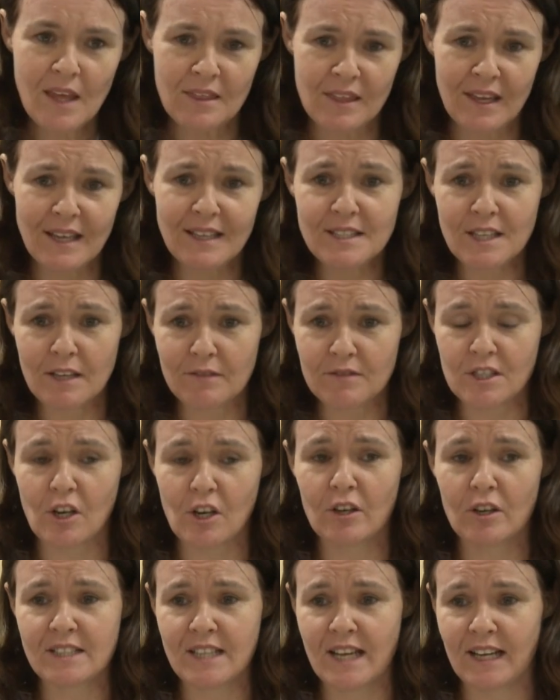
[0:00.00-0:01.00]
Things have
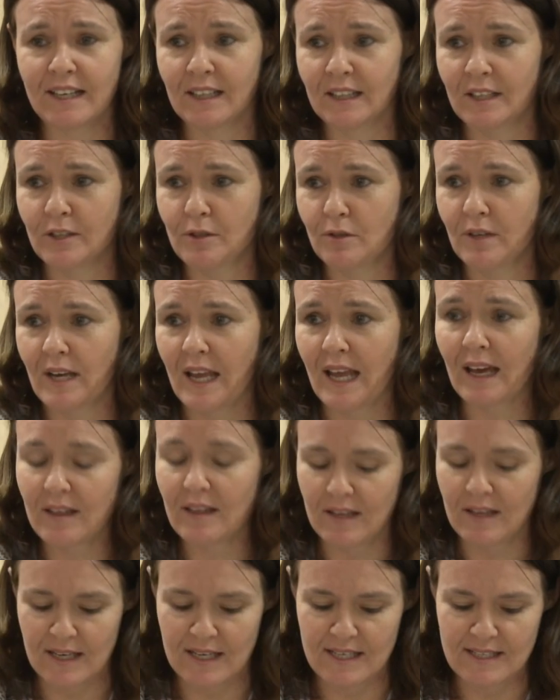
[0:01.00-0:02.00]
slowed down a little now
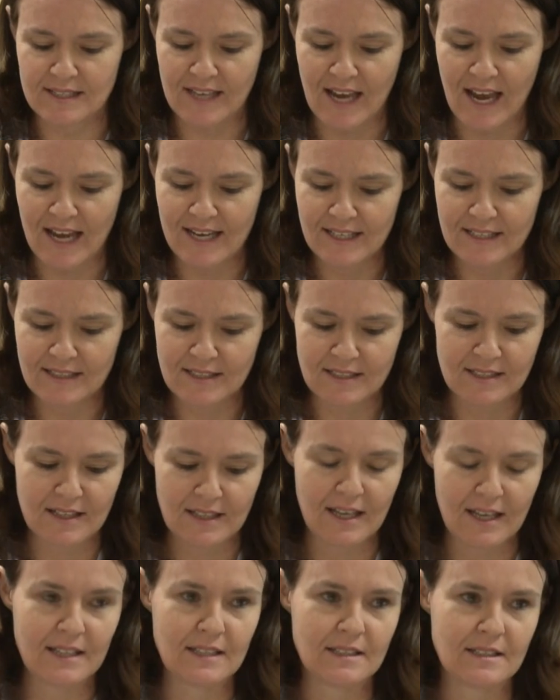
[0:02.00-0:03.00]
that he's 8
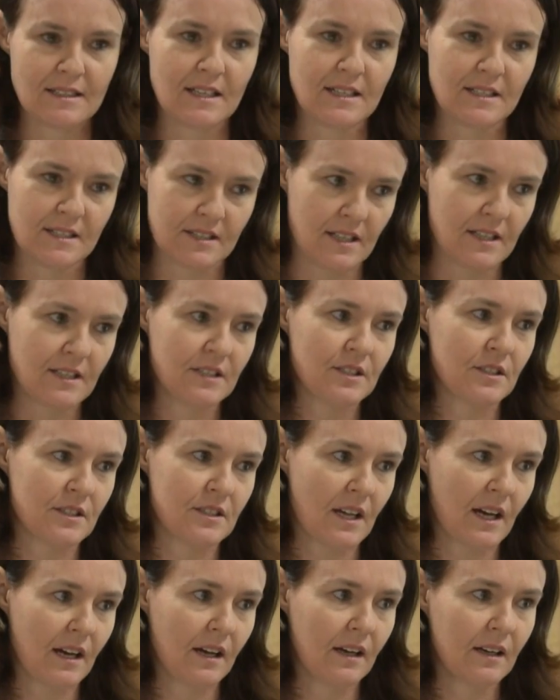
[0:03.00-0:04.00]
and his seizures
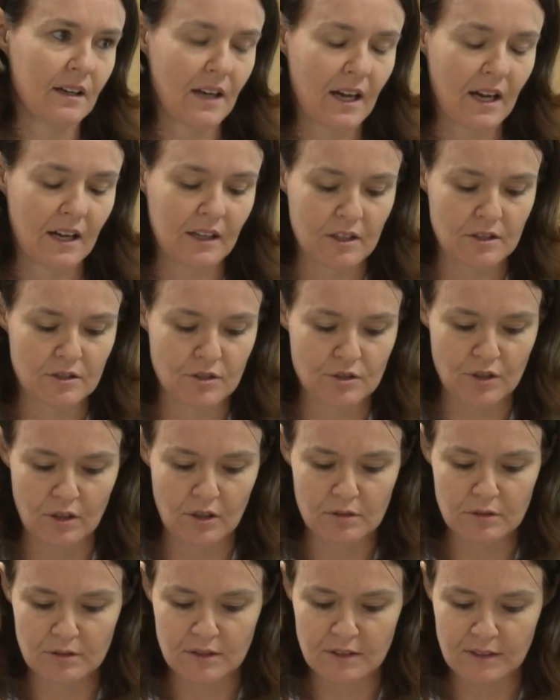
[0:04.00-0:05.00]
are
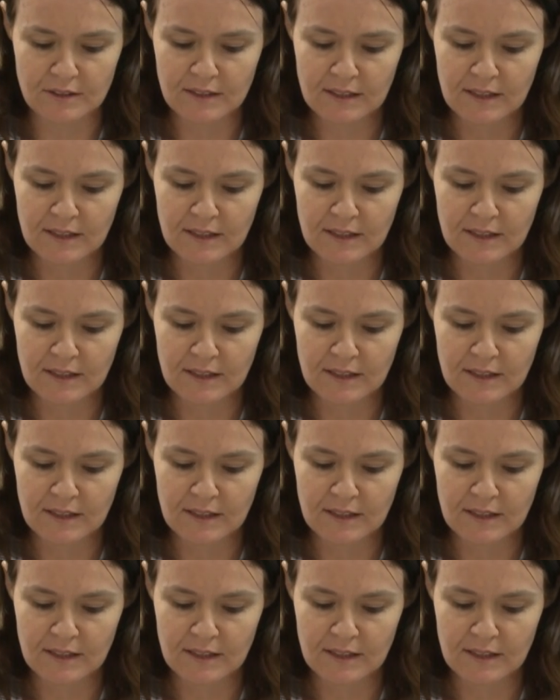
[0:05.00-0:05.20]
controlled.